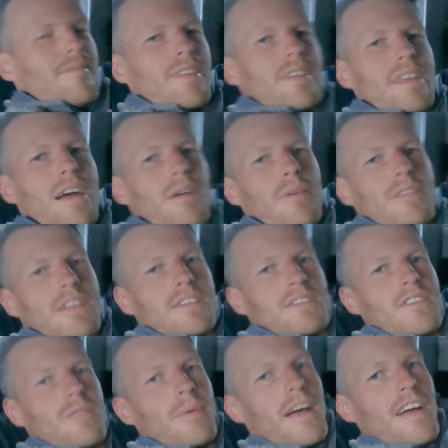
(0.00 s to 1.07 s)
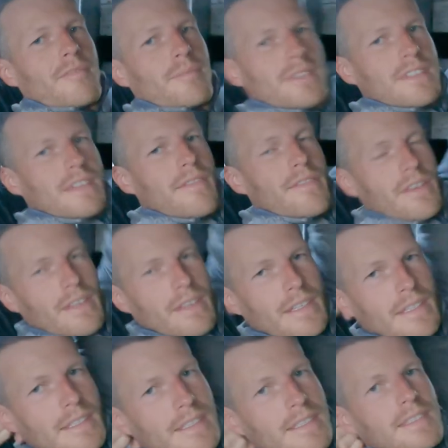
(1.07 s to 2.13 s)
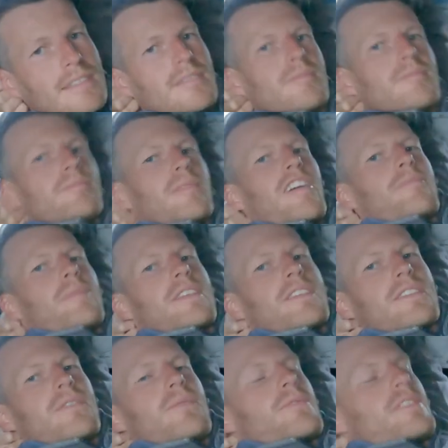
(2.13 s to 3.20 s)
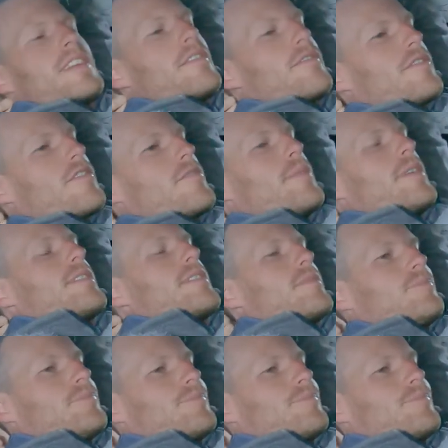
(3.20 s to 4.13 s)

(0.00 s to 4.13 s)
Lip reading: Yeah, I was actually up at 7:30, but I've been snoozing it for a bit.